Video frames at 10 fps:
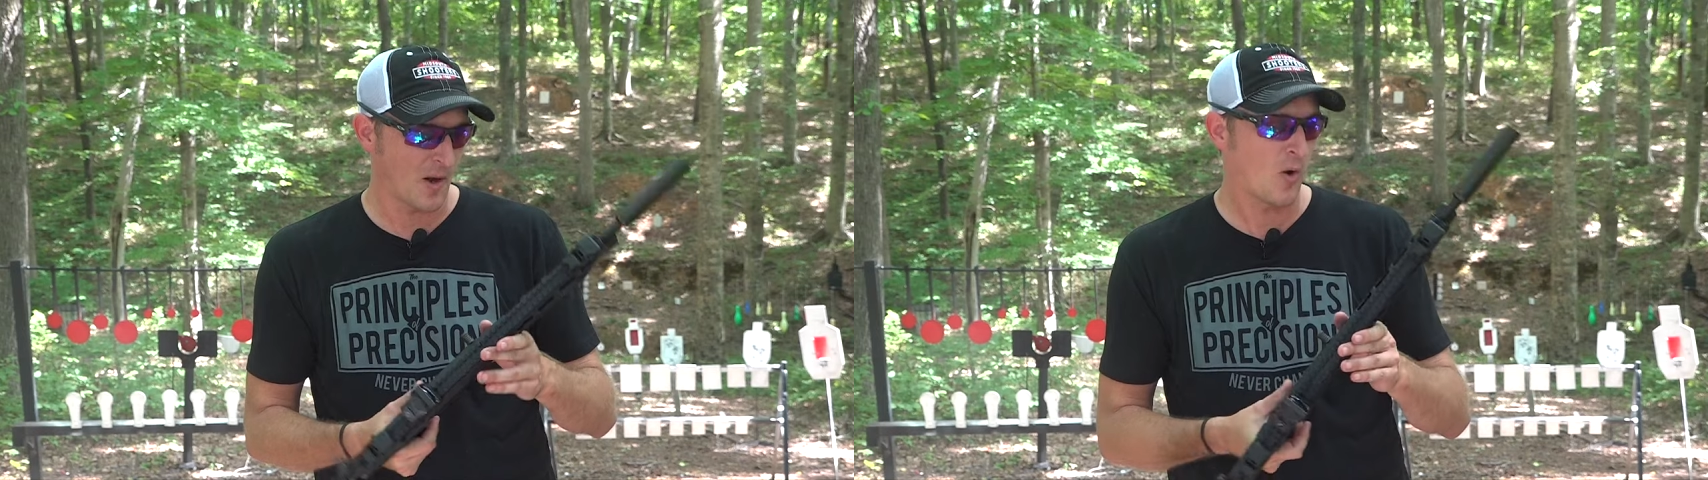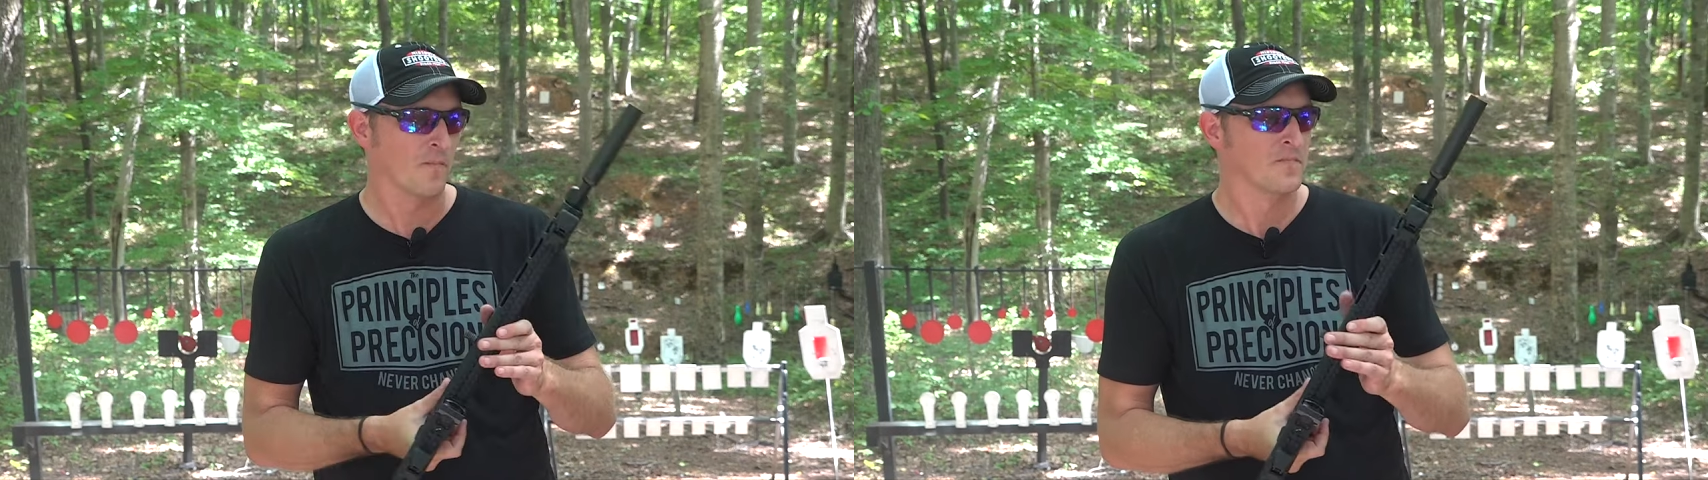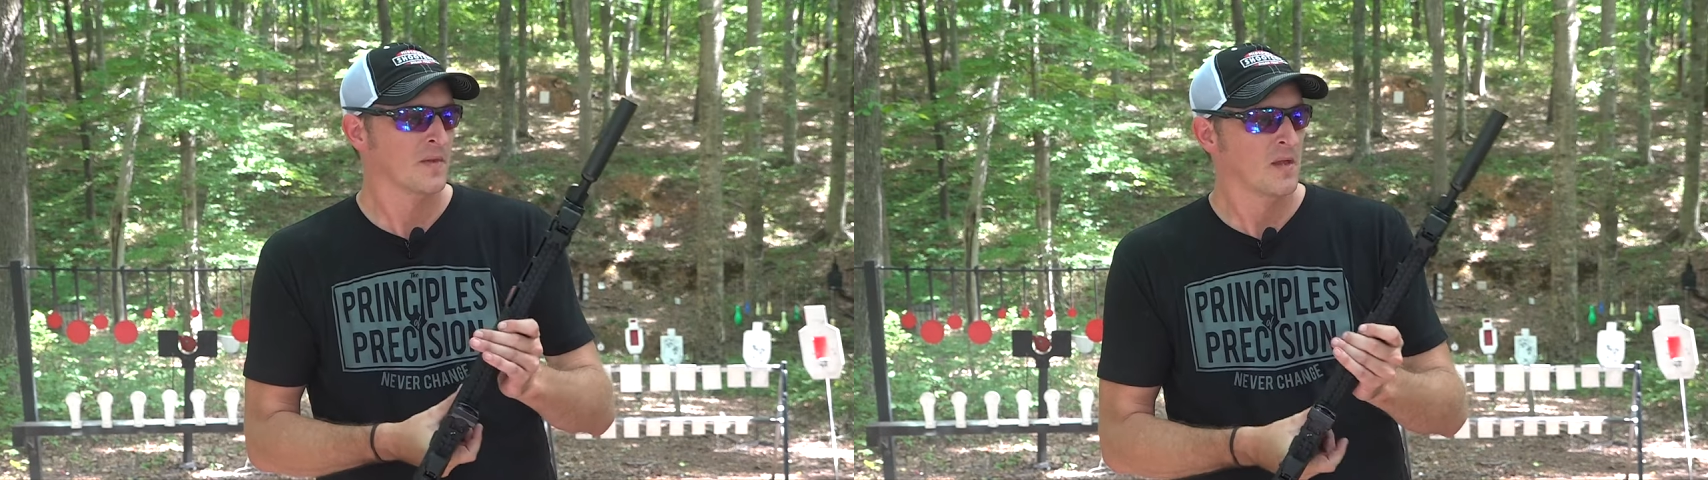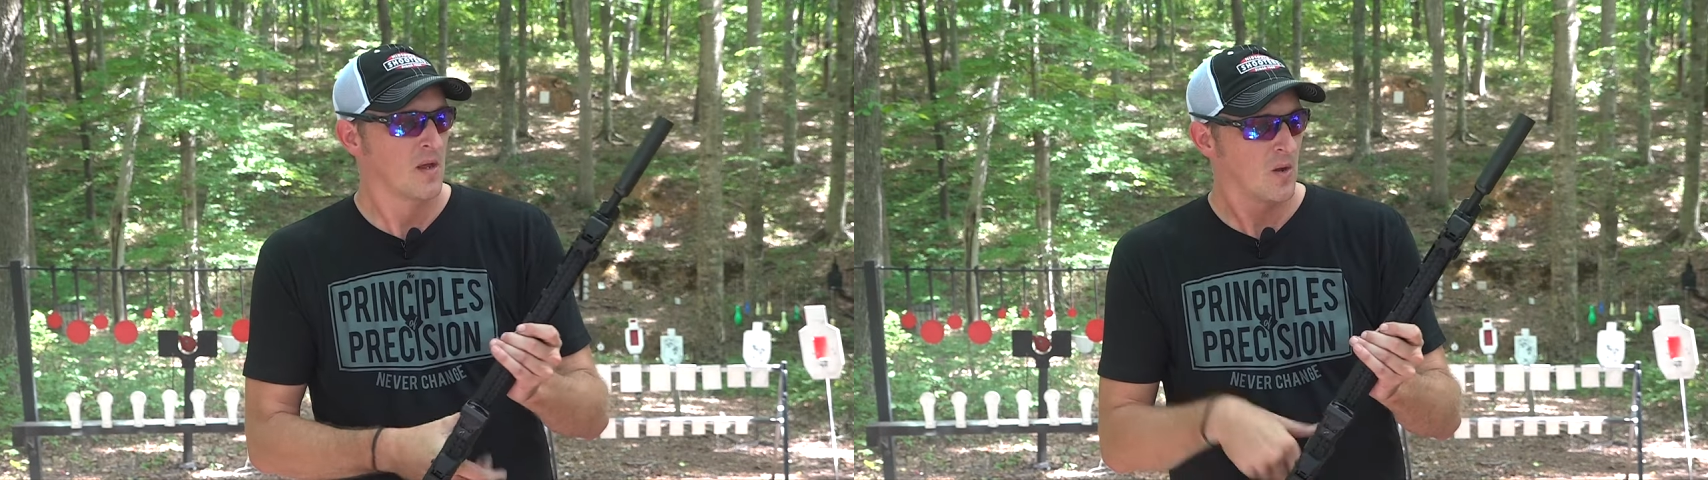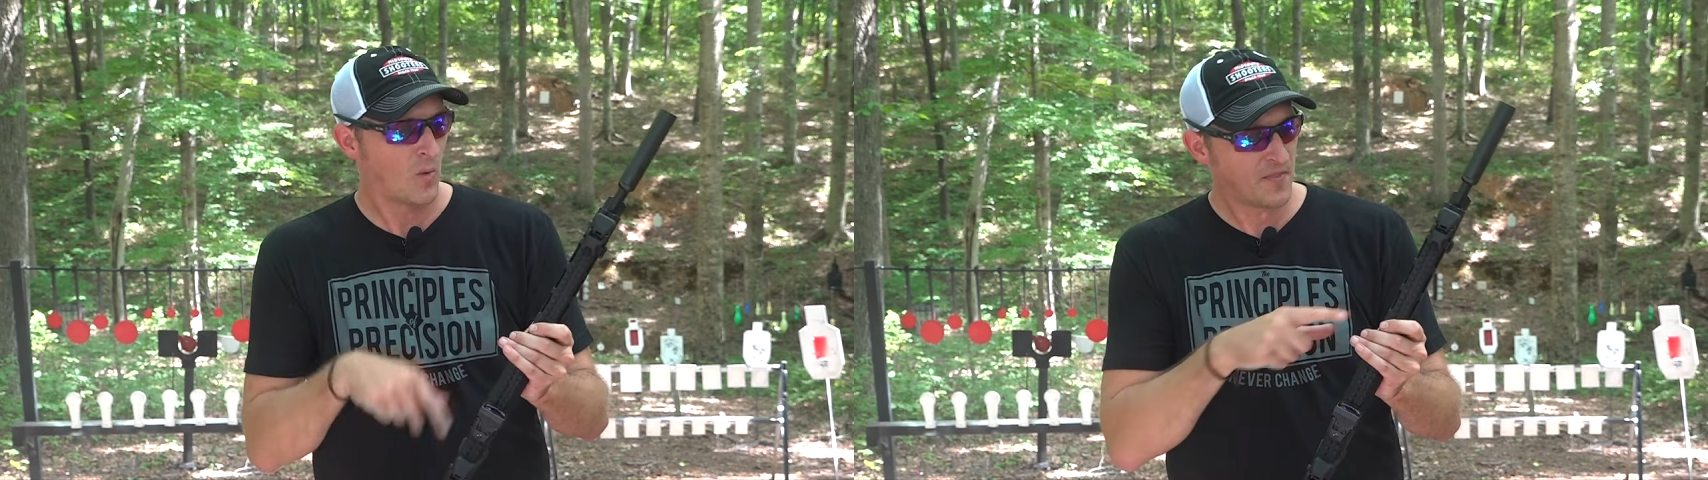Oh,
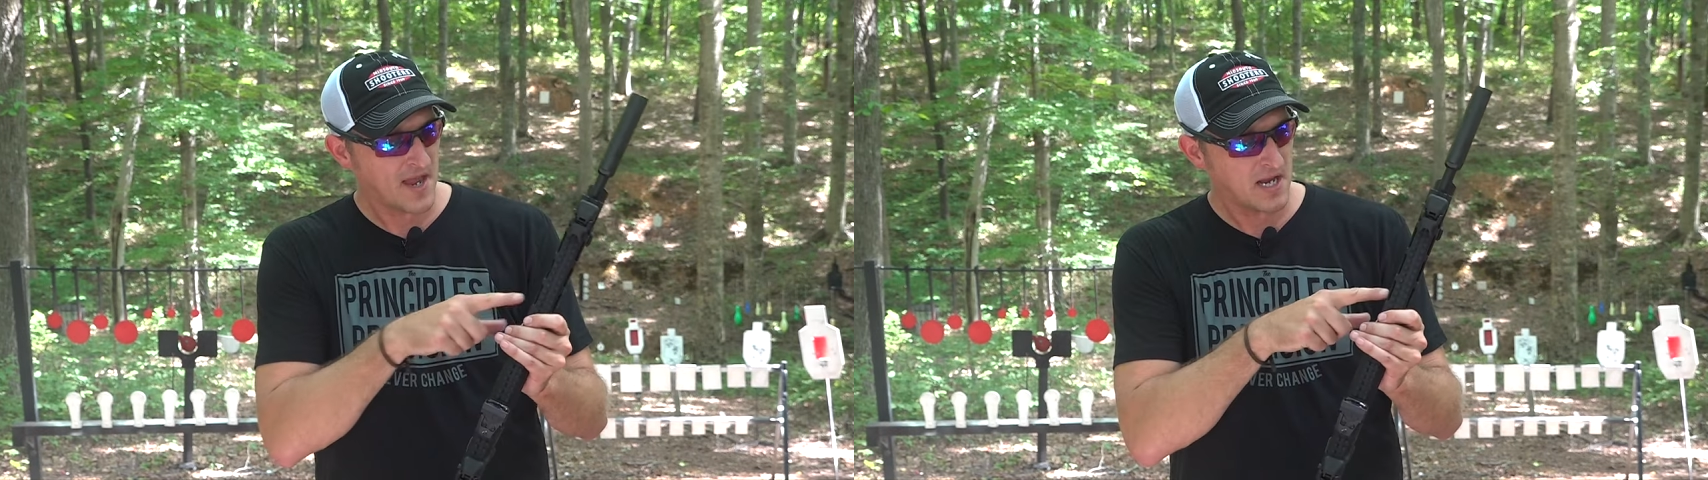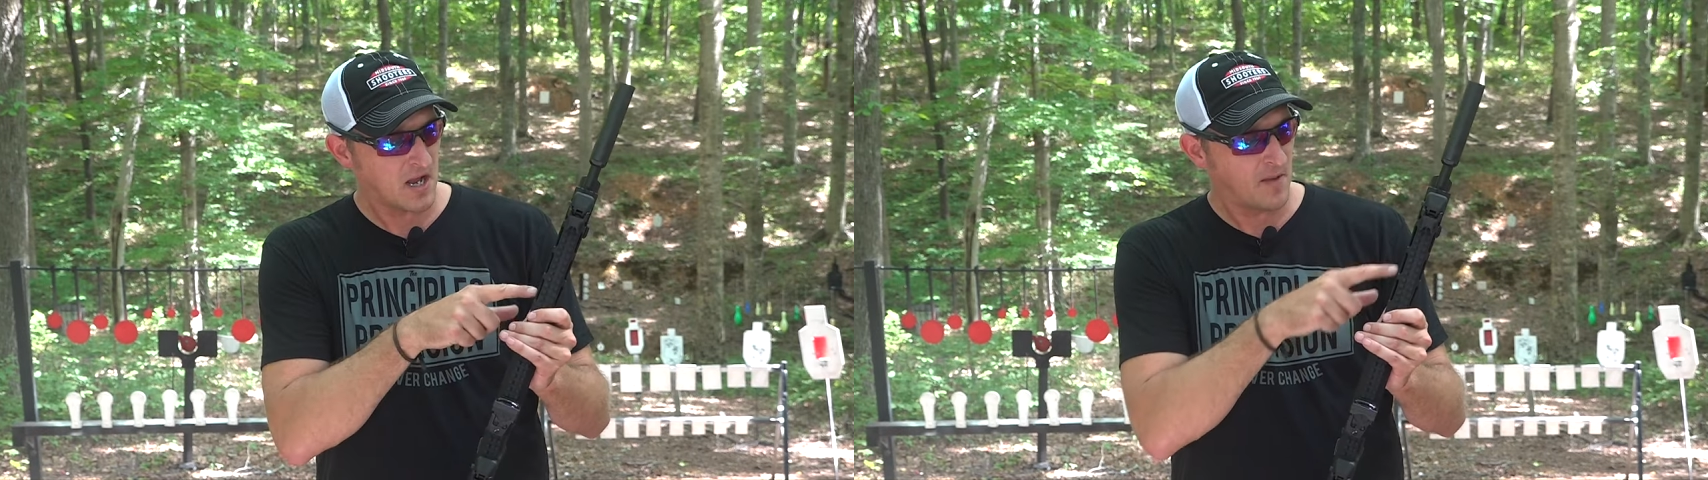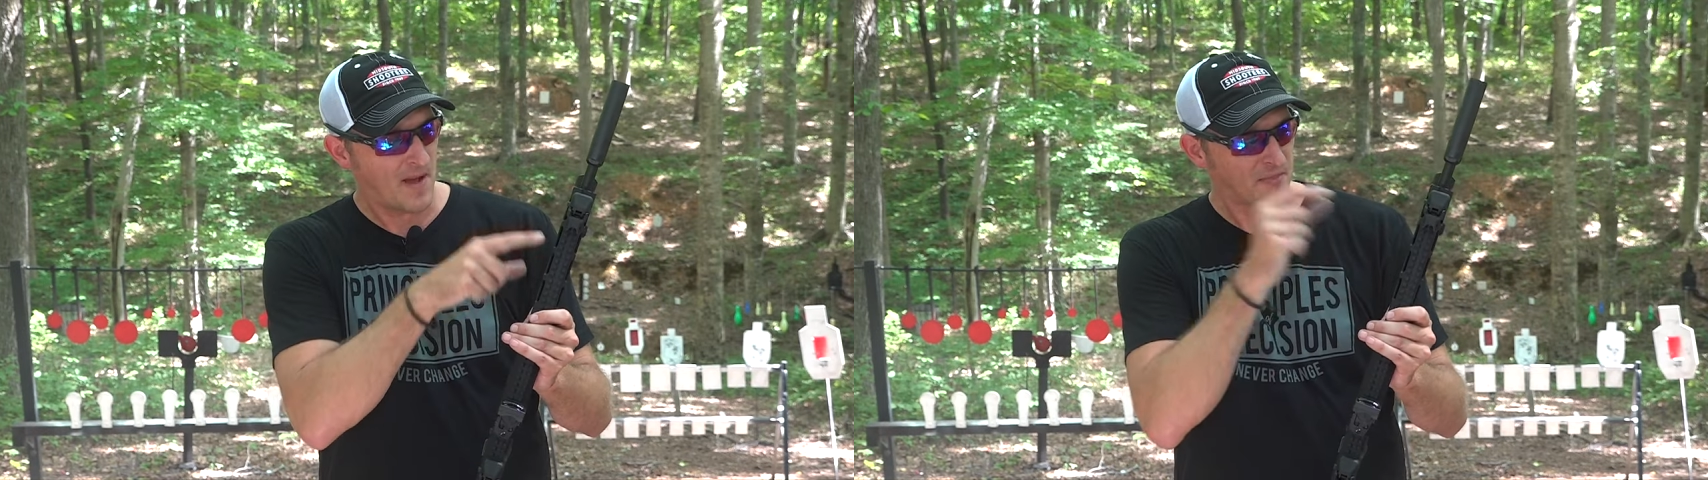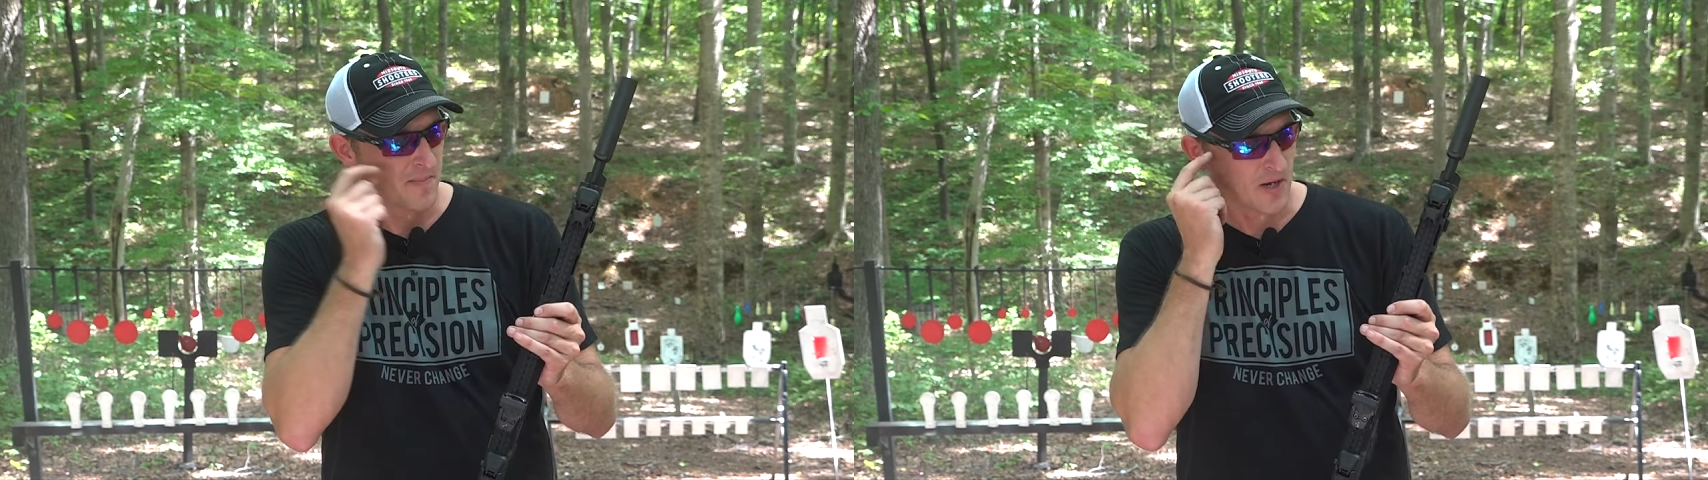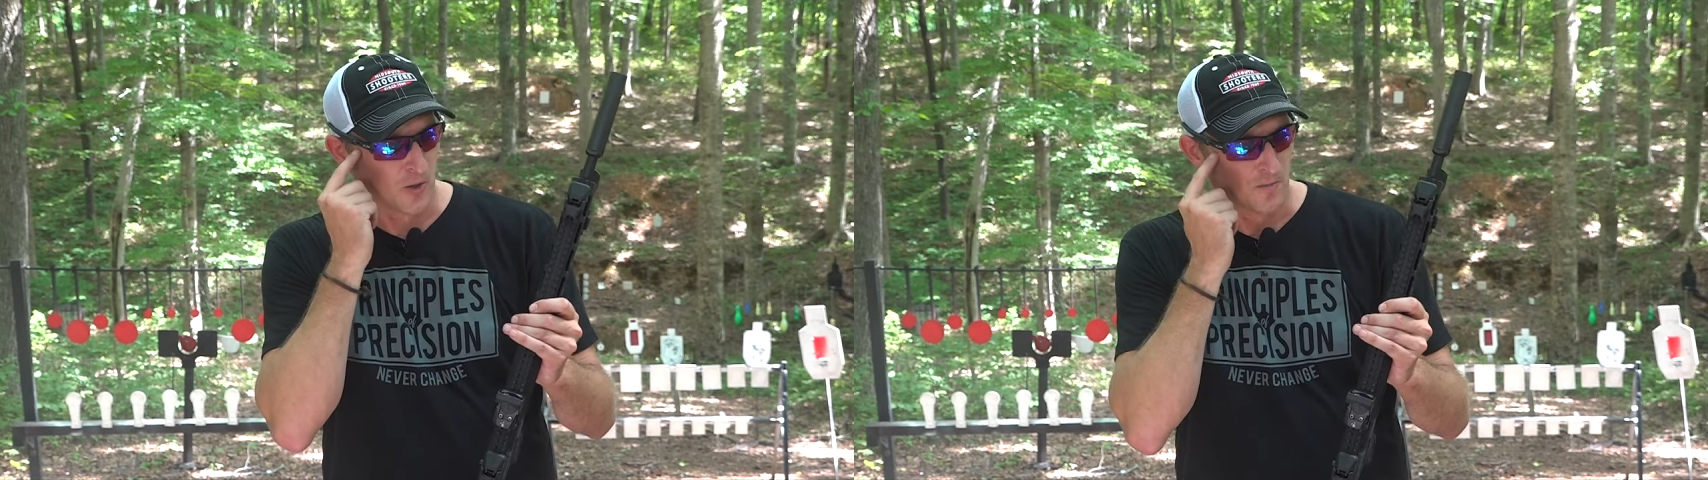one thing about the
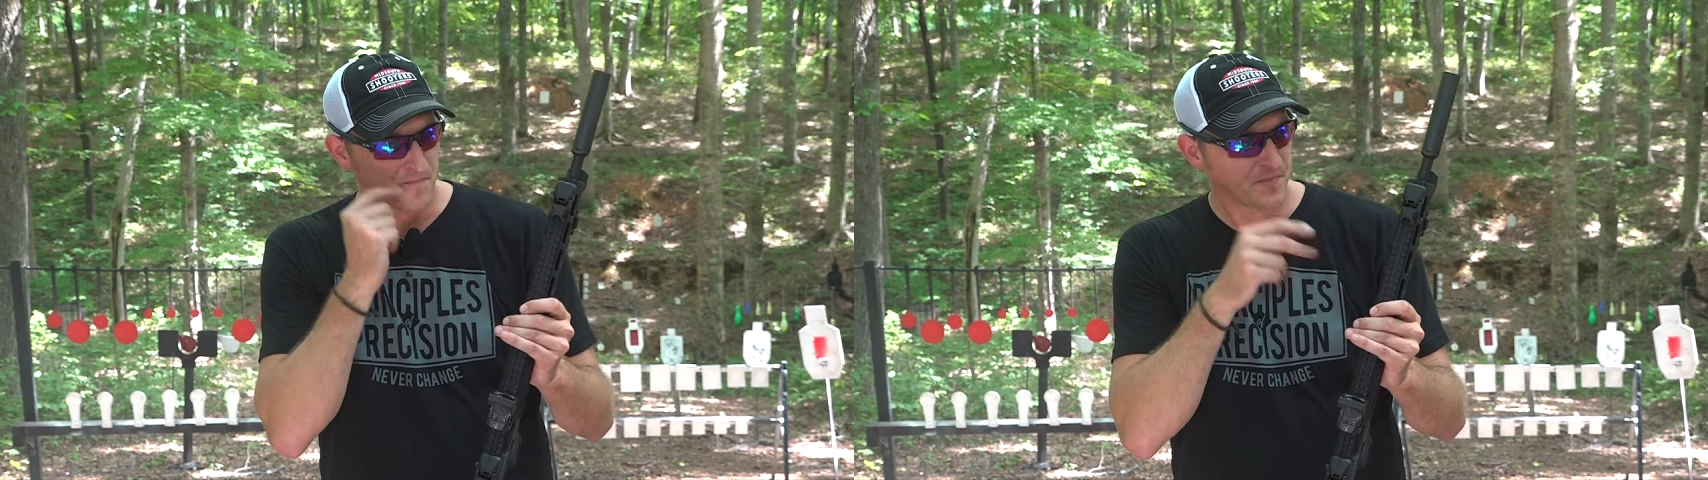barrel,